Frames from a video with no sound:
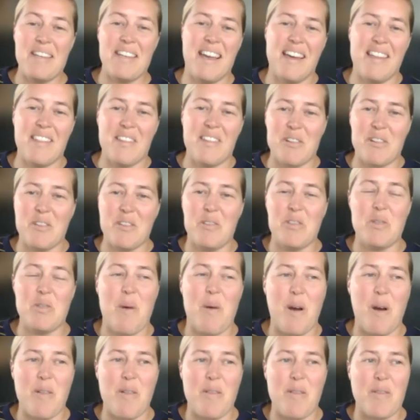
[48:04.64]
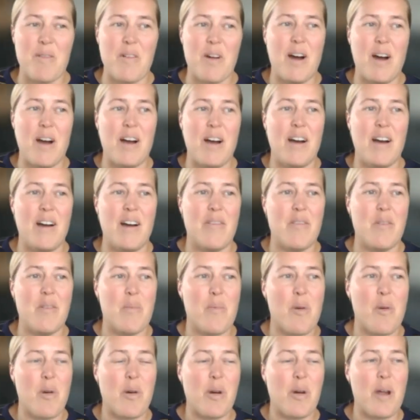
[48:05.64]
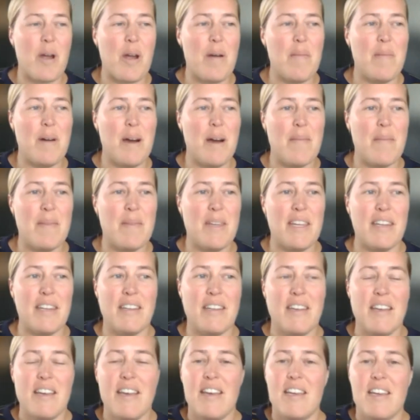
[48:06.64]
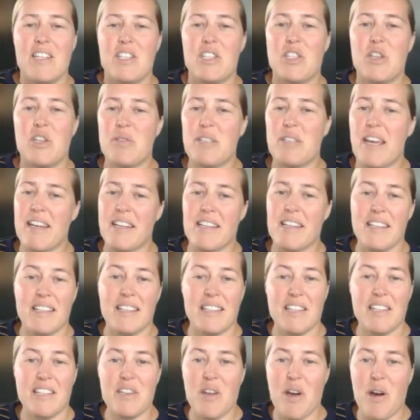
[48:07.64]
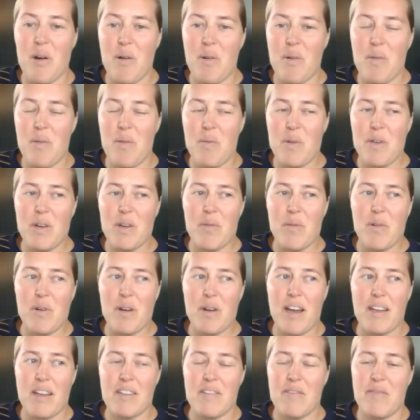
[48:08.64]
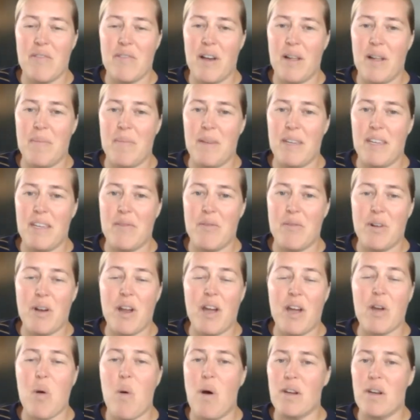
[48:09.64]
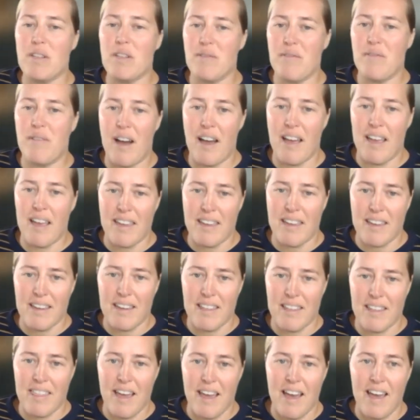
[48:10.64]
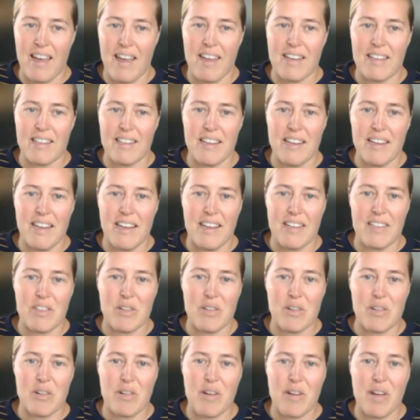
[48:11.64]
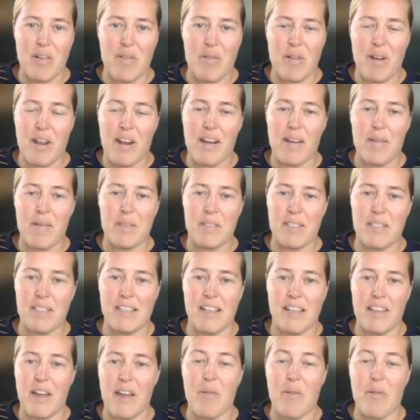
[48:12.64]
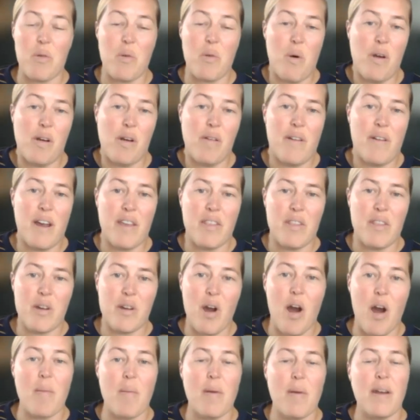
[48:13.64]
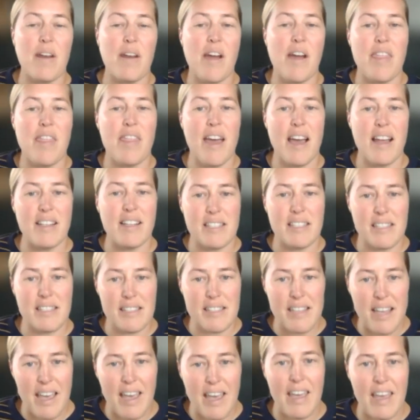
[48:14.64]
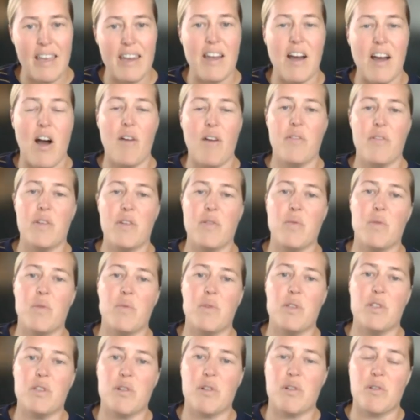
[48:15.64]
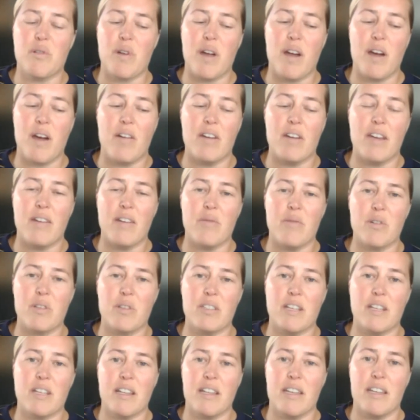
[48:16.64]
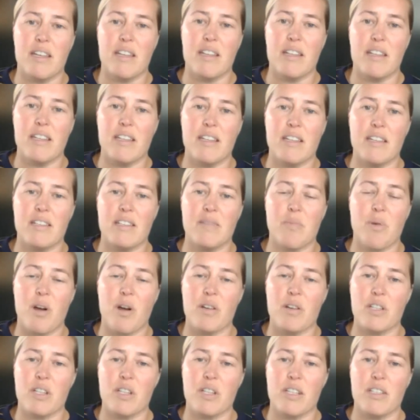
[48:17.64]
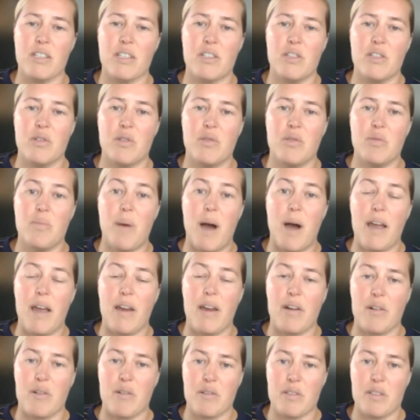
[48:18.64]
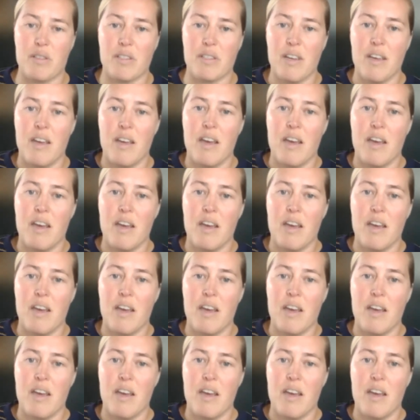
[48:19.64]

mean, yeah, they're a huge part of, uh, of the program. I mean, so technically, no, we know, we're not developing, we're not quantifying that and, and turning around, we're not able to sell that. We're quantifying the carbon. That said, often when we turn around and we're selling these projects to buyers,